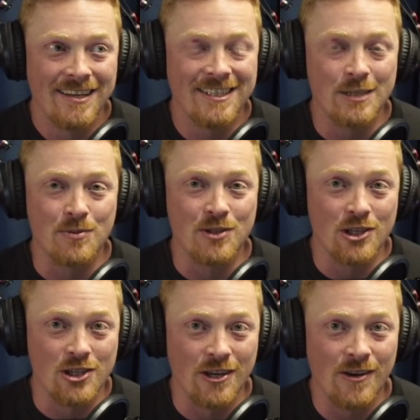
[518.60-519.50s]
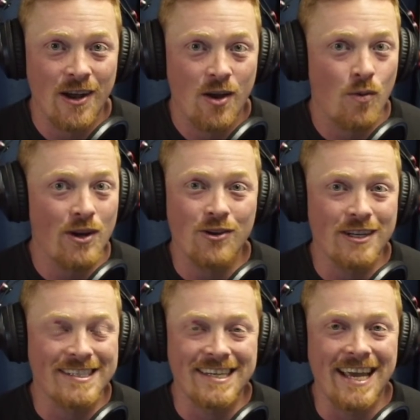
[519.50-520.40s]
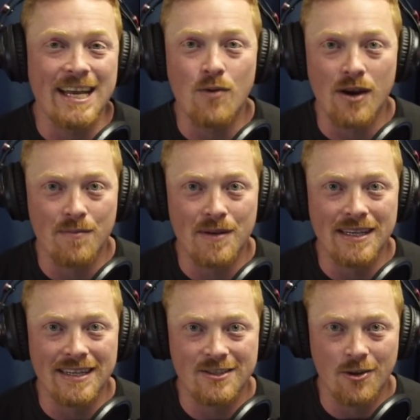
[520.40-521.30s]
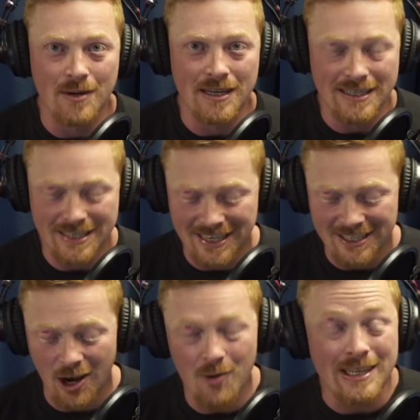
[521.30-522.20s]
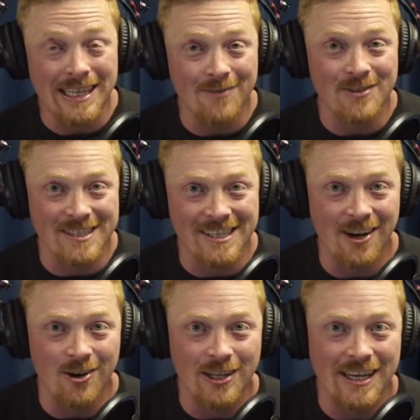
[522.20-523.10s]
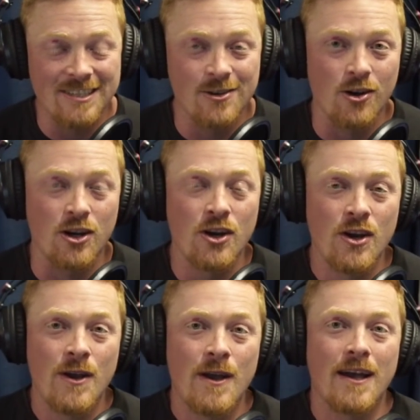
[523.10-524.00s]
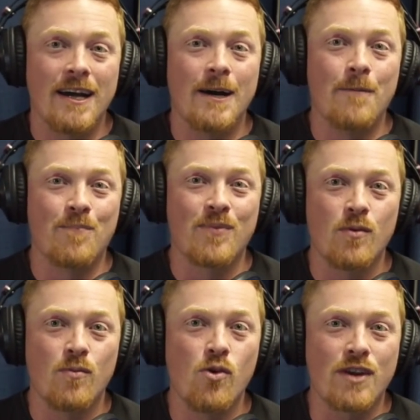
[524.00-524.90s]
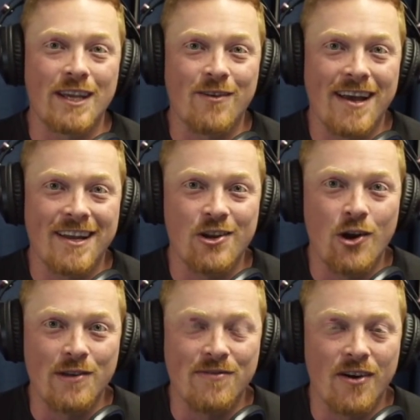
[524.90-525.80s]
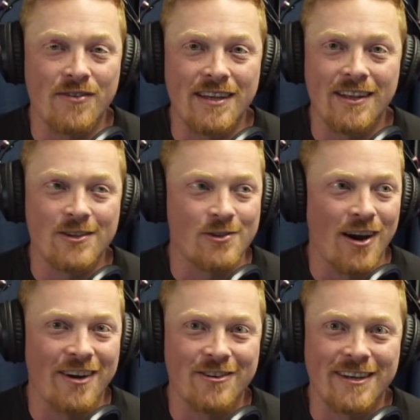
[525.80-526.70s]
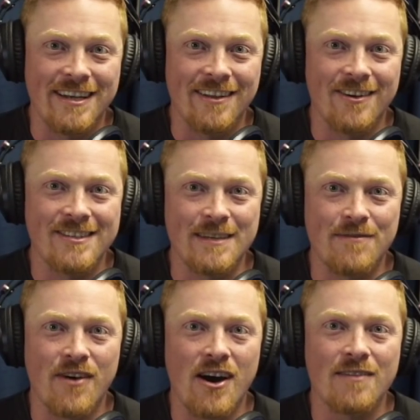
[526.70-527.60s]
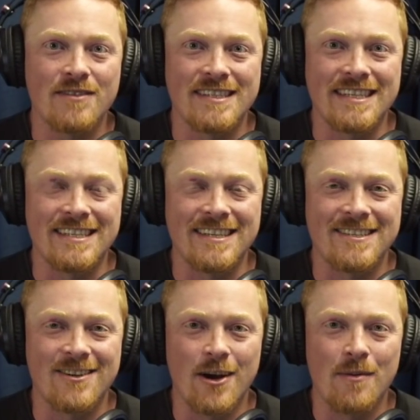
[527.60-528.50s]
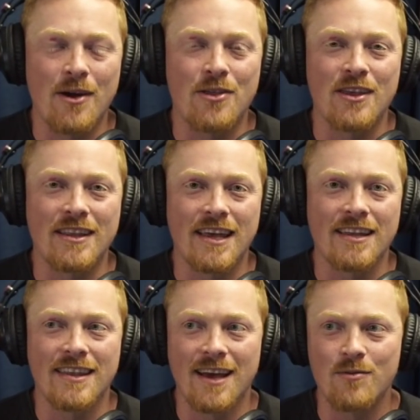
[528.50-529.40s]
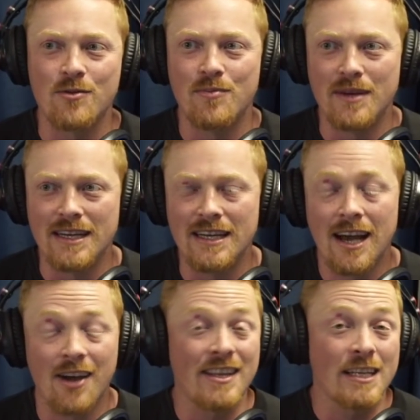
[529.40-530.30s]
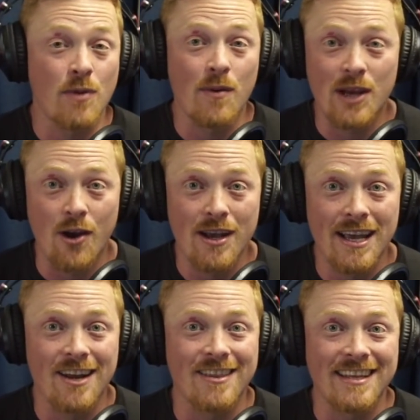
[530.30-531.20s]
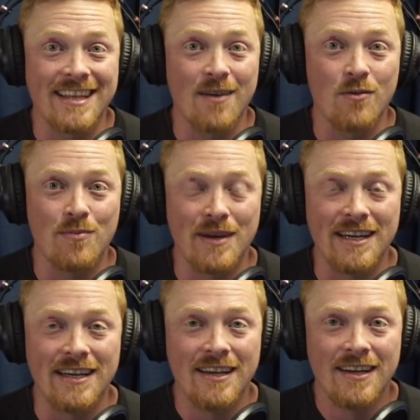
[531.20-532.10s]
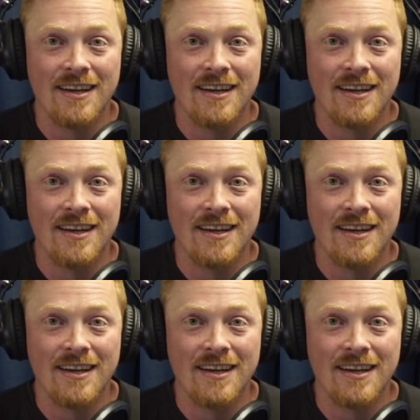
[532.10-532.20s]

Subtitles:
disposition, we're not going to see anyone be as dominant as he is. I would love to see Oleg Zhokh walking around at 95 kilos or 100 kilos in 5 to 6 years' time. I think that would be, I think that's where we're going, and I think that will be,